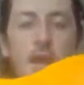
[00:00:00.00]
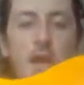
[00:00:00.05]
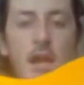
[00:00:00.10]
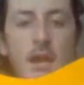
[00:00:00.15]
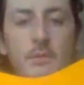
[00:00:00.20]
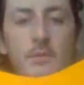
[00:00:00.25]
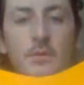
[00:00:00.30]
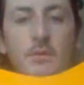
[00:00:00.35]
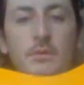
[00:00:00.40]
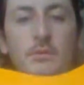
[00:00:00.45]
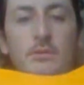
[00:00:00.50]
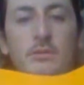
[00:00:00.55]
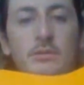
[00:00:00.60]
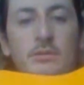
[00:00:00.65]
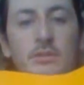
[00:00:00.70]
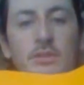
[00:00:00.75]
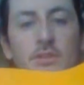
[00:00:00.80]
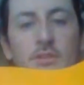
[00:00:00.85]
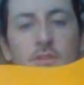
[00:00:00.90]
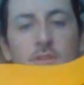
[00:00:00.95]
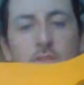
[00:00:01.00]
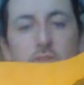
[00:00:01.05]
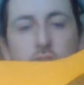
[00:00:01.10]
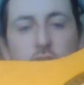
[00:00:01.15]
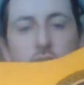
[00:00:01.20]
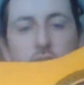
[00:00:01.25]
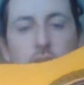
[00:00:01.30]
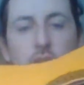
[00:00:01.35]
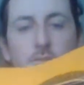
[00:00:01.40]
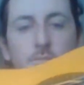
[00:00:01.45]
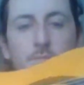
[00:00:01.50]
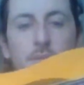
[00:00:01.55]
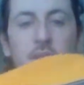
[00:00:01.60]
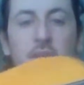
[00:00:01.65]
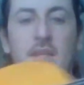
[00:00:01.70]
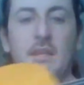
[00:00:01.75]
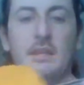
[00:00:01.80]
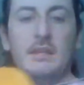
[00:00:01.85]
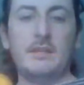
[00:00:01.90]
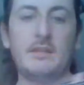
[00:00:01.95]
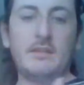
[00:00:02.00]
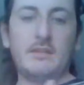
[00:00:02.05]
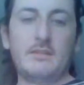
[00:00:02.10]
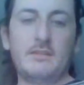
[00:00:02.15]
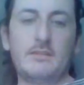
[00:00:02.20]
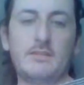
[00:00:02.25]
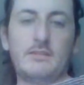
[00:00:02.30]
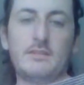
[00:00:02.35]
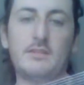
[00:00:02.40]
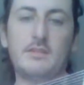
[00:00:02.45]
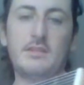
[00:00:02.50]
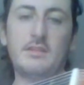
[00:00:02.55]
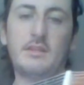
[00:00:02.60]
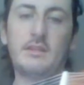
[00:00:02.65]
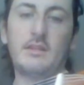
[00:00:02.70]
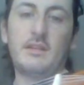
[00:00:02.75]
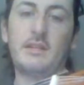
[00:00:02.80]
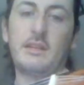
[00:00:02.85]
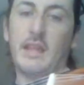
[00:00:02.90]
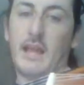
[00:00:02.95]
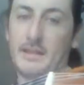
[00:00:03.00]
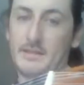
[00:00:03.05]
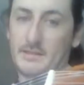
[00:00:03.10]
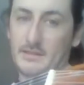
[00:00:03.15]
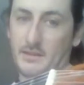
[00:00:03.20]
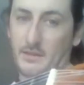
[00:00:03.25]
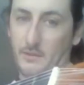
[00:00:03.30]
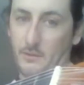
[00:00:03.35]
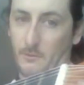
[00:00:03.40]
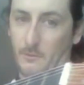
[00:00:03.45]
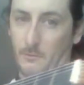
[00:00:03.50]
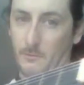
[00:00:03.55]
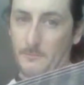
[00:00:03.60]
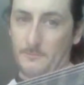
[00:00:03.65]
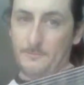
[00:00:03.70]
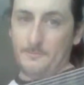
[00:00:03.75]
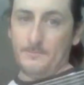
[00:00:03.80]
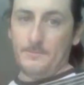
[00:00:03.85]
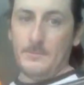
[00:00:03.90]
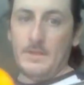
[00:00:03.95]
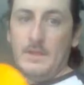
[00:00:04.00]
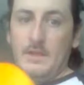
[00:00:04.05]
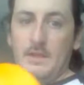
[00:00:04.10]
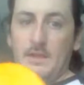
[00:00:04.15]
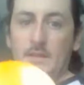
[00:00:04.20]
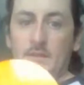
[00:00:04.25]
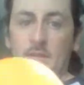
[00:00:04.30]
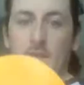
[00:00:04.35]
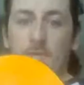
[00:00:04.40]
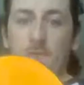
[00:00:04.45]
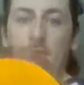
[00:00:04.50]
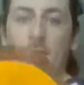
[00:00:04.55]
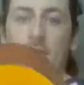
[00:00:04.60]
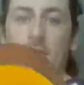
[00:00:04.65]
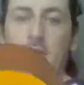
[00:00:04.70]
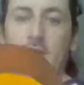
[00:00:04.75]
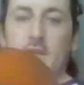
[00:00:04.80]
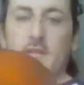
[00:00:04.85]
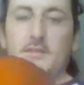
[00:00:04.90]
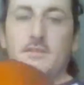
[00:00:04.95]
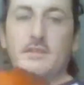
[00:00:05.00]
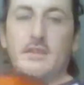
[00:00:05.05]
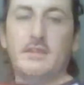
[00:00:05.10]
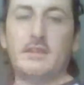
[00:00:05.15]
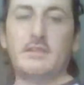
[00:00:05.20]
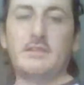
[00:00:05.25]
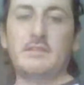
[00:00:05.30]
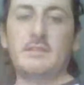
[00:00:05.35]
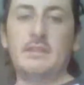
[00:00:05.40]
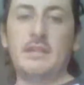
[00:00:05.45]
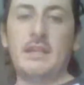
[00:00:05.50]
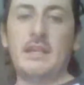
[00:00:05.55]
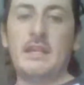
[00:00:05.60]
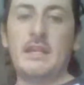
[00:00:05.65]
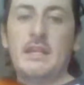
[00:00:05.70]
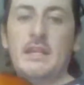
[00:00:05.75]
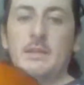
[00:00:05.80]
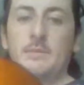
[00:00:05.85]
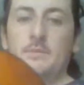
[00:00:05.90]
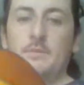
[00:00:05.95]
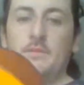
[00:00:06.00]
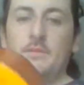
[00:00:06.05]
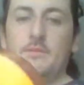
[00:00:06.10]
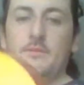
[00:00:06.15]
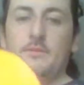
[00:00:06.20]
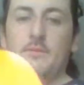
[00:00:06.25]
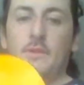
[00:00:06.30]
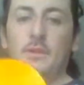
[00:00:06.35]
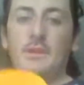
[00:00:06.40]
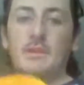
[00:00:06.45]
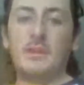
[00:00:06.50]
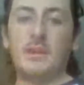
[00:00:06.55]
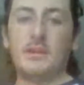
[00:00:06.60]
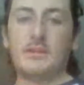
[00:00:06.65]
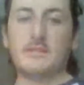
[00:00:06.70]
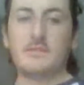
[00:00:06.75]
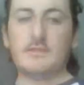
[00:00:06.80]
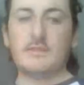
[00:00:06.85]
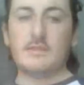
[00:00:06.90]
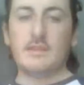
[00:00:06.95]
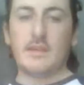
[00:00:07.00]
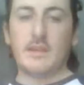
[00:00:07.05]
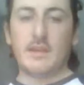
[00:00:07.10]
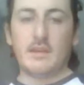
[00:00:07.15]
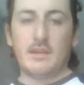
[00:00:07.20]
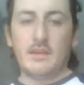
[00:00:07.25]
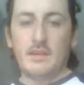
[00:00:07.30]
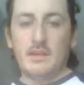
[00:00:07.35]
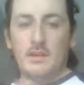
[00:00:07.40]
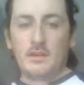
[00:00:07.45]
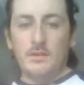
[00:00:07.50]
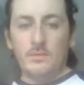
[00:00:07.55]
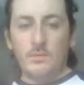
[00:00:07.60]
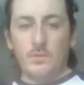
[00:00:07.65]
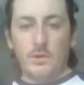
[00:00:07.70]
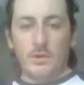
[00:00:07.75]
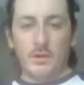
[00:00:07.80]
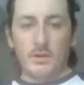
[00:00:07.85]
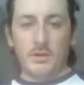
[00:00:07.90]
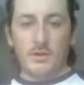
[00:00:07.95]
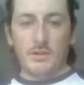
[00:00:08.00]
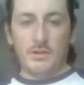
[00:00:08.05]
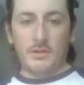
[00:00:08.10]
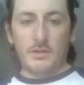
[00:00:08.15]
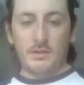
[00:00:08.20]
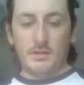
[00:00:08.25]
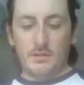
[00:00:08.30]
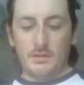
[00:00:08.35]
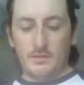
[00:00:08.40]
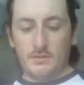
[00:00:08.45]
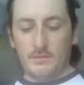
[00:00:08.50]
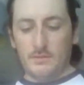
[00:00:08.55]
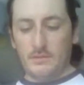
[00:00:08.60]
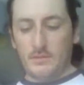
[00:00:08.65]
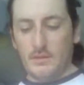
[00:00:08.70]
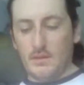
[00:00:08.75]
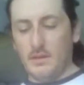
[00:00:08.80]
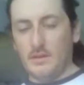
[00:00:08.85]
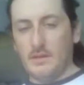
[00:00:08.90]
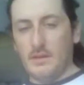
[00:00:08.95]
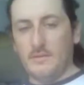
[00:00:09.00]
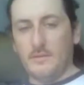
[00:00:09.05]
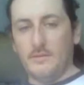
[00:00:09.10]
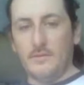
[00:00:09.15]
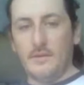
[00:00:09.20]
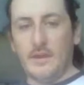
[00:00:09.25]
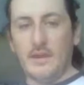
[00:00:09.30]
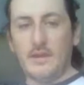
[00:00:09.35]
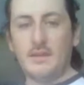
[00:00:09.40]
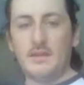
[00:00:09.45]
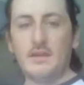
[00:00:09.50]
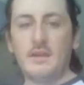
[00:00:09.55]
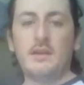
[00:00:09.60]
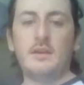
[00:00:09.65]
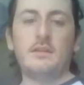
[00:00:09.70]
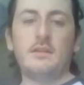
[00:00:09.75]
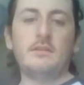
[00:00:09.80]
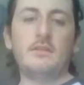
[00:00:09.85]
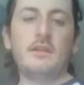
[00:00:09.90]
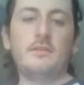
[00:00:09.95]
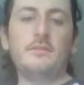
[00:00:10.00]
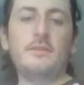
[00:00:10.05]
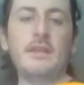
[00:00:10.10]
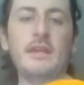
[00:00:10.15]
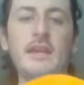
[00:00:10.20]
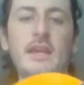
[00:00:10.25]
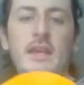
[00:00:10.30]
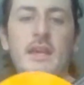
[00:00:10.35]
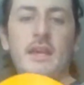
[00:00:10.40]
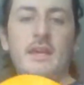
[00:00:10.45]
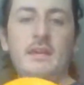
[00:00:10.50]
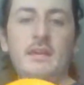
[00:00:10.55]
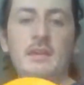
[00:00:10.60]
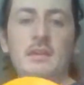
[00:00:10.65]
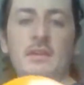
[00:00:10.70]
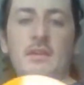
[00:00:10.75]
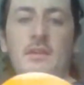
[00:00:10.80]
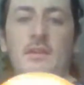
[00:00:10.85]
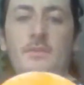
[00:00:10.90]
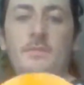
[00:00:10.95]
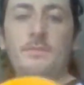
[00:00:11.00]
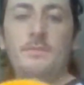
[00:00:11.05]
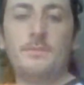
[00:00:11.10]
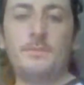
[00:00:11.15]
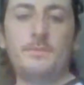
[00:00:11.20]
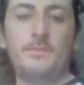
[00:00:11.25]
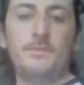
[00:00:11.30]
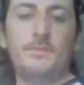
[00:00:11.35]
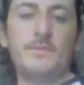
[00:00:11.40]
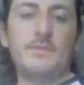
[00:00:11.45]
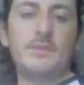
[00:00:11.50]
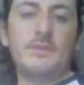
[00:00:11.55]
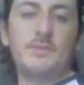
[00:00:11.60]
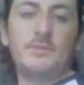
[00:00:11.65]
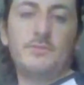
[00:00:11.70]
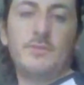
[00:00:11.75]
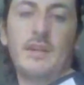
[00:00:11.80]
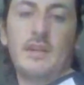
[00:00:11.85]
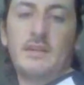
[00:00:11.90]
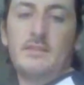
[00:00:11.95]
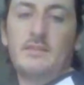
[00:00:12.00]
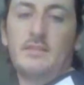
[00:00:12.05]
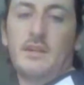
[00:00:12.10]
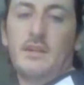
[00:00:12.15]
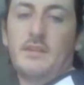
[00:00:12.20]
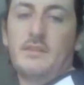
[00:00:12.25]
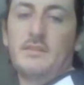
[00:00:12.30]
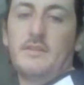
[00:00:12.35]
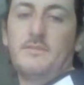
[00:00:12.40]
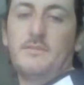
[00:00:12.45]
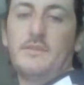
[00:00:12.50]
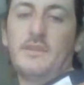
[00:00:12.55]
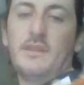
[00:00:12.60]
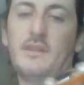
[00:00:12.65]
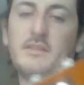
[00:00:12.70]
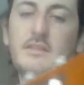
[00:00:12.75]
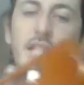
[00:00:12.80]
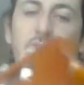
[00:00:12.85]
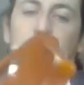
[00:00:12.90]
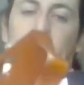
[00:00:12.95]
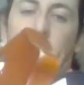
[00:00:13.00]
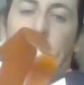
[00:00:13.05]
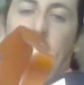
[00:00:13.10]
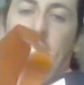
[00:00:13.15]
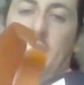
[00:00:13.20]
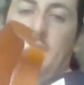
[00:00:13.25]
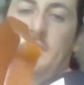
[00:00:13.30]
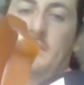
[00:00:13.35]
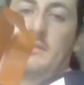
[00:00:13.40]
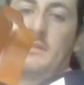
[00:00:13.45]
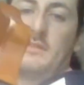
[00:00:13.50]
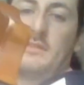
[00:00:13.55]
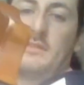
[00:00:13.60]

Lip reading: Herald Beginners Classical. It's got very nice color schemes, very nice work on that thing, lovely strings on, everything like that, very good